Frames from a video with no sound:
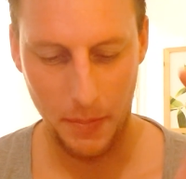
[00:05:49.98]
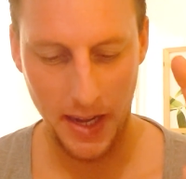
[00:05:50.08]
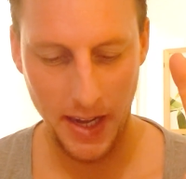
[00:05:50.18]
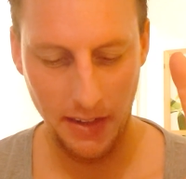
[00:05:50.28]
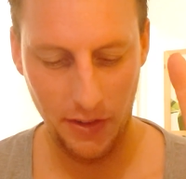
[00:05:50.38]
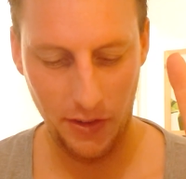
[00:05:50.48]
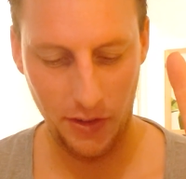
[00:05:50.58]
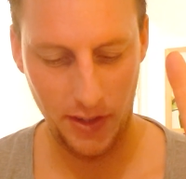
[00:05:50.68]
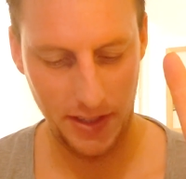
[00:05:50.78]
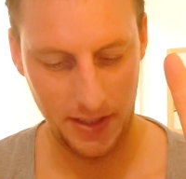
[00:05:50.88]

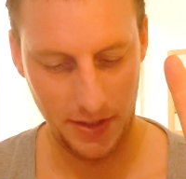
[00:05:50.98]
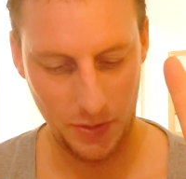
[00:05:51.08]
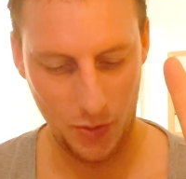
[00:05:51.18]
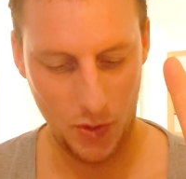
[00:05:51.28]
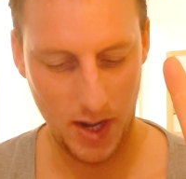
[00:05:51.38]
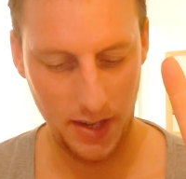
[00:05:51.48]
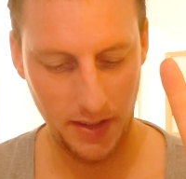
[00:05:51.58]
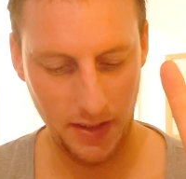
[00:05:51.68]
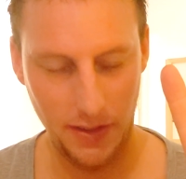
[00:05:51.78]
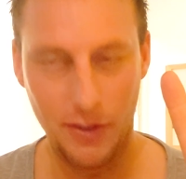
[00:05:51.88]
Page
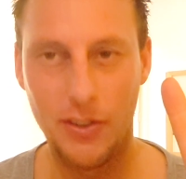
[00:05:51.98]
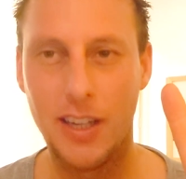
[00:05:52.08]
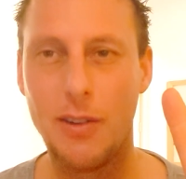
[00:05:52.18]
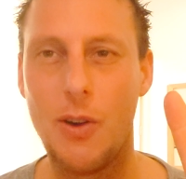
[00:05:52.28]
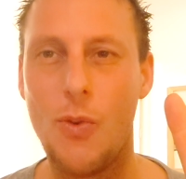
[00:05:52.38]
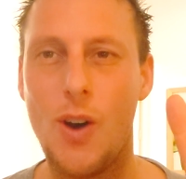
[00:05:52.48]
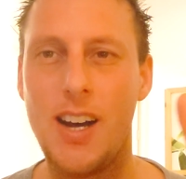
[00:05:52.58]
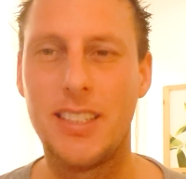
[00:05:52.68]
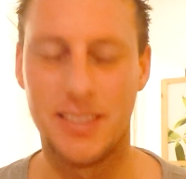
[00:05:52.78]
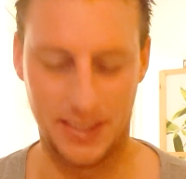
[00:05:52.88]

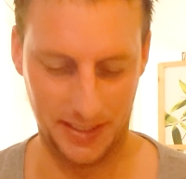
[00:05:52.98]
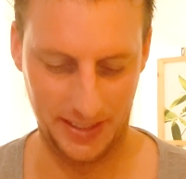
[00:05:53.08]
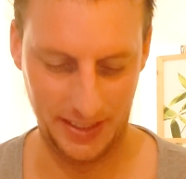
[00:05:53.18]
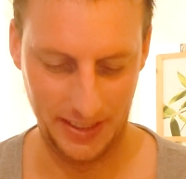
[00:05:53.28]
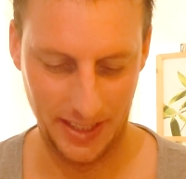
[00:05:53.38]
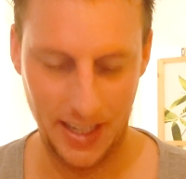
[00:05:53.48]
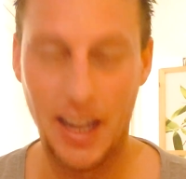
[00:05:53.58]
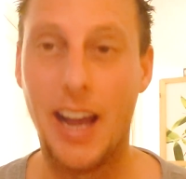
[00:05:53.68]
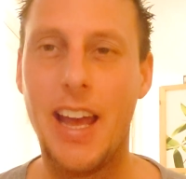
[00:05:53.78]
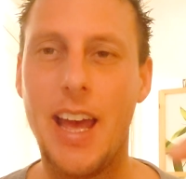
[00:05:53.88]
101.
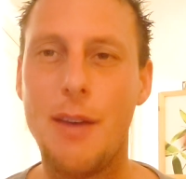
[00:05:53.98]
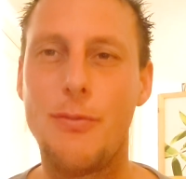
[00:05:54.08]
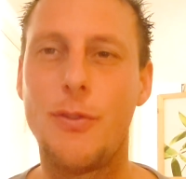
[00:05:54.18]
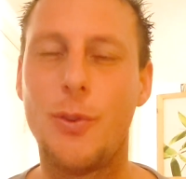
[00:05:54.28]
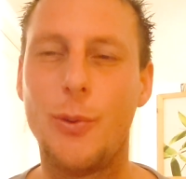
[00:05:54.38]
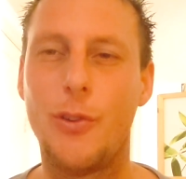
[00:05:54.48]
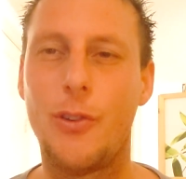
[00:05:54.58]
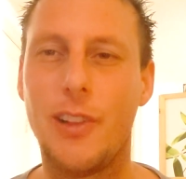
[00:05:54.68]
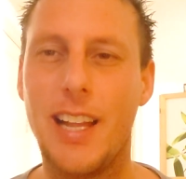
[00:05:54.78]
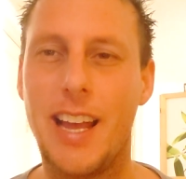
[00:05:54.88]
I have to
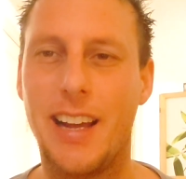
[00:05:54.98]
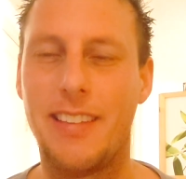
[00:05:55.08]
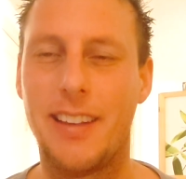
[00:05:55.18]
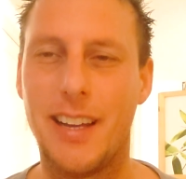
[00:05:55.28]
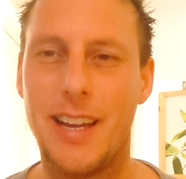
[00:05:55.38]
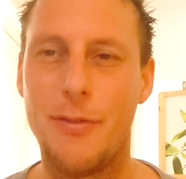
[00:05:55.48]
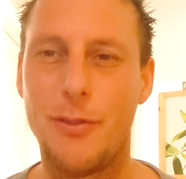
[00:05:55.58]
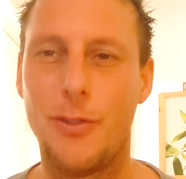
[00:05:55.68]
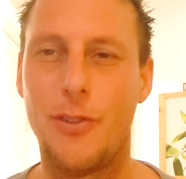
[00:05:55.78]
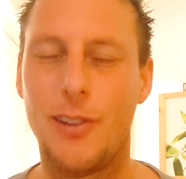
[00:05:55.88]
select
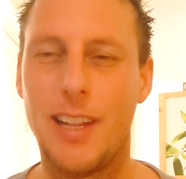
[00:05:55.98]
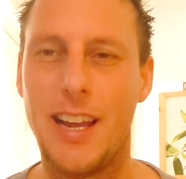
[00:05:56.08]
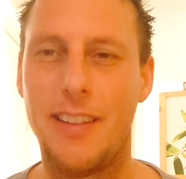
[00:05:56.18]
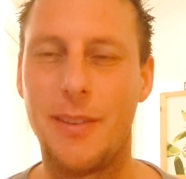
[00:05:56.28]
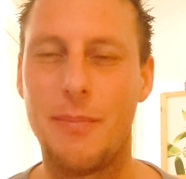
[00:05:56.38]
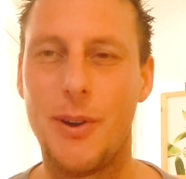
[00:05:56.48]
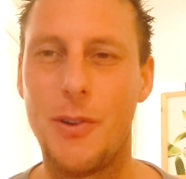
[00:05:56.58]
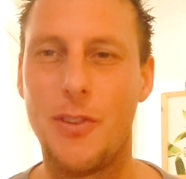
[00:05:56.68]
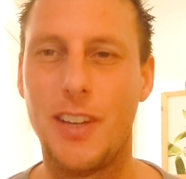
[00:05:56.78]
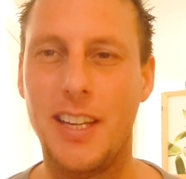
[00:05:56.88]
the
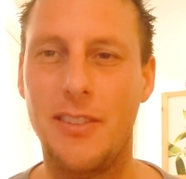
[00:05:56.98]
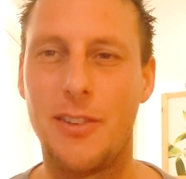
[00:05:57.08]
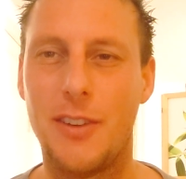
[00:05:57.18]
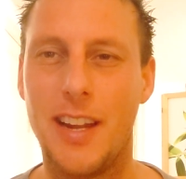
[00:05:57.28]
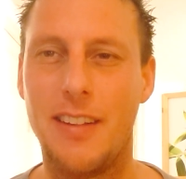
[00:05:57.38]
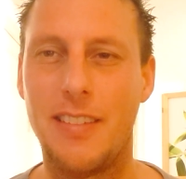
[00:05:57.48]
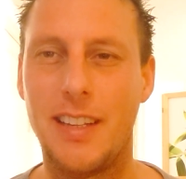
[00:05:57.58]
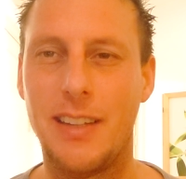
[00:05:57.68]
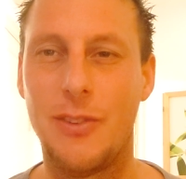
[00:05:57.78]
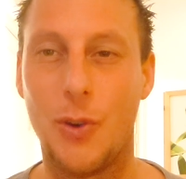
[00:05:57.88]
most
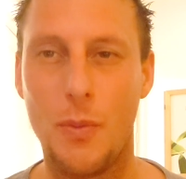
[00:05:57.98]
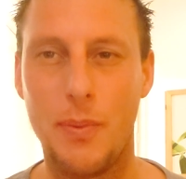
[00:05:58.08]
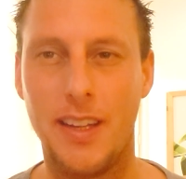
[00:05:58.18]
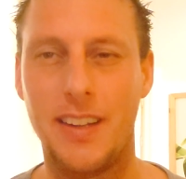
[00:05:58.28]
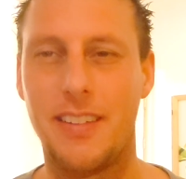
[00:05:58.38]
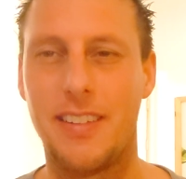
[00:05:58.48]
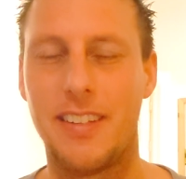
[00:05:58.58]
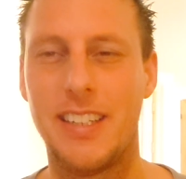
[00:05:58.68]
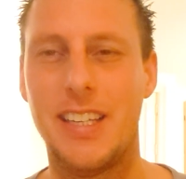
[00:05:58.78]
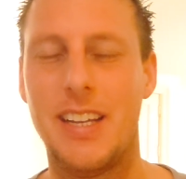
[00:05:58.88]
interesting
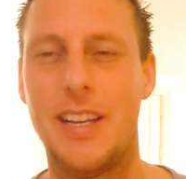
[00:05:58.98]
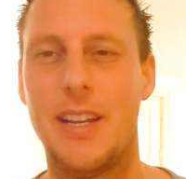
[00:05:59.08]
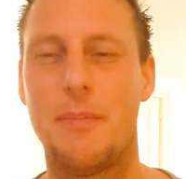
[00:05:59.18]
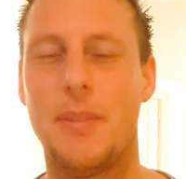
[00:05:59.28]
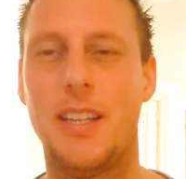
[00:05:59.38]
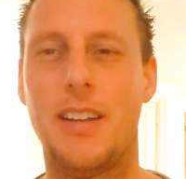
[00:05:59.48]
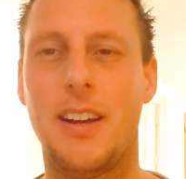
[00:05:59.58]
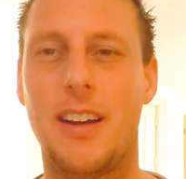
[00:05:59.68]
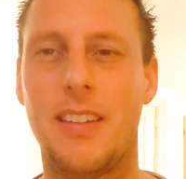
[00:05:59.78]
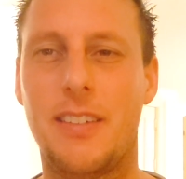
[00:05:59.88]
topics
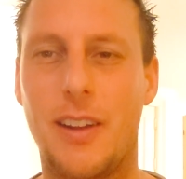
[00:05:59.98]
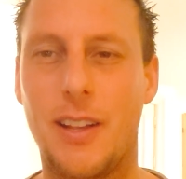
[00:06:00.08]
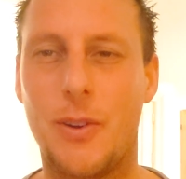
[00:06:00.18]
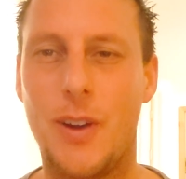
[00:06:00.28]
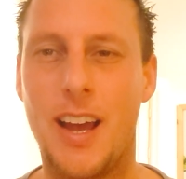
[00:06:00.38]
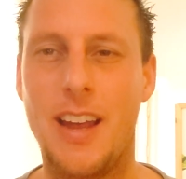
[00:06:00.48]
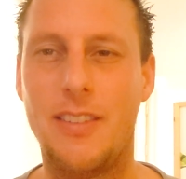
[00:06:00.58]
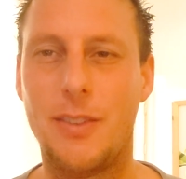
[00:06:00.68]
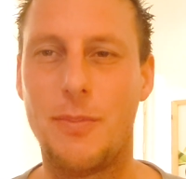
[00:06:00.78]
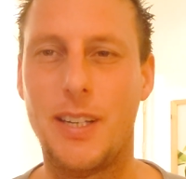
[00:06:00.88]
because
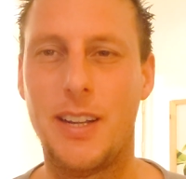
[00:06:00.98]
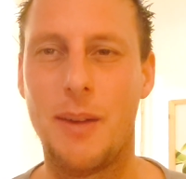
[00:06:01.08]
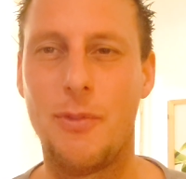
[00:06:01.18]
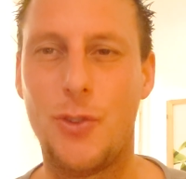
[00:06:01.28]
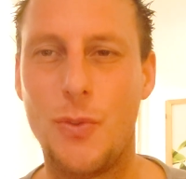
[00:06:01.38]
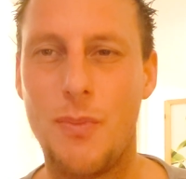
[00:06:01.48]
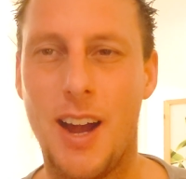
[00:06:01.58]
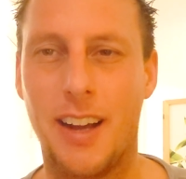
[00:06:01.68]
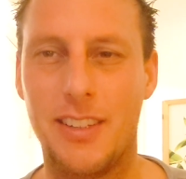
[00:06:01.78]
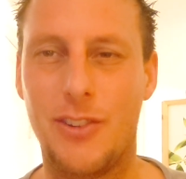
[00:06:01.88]
otherwise it become too
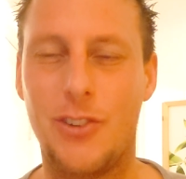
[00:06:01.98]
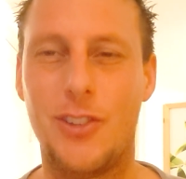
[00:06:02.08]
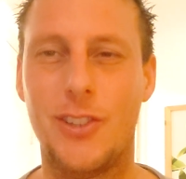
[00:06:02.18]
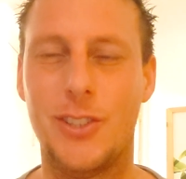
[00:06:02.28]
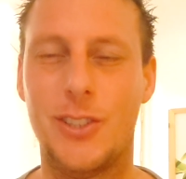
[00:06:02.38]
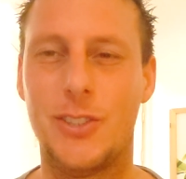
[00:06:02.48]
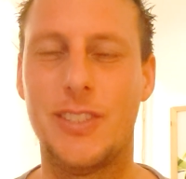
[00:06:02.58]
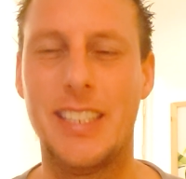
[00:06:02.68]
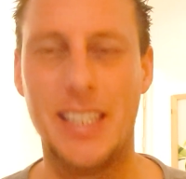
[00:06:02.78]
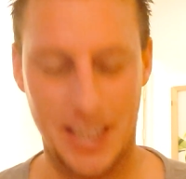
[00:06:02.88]
much. So,